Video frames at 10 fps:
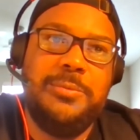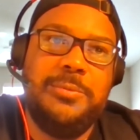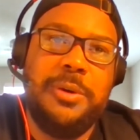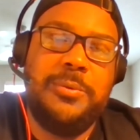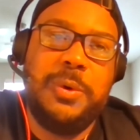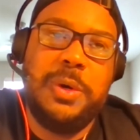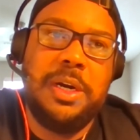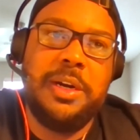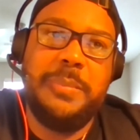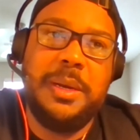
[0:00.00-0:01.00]
what
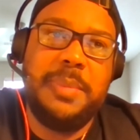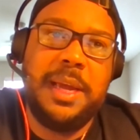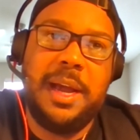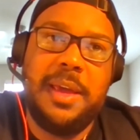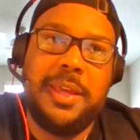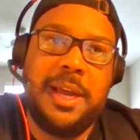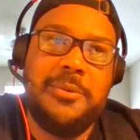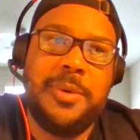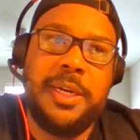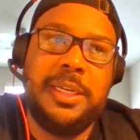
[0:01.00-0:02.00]
could have been behind that, what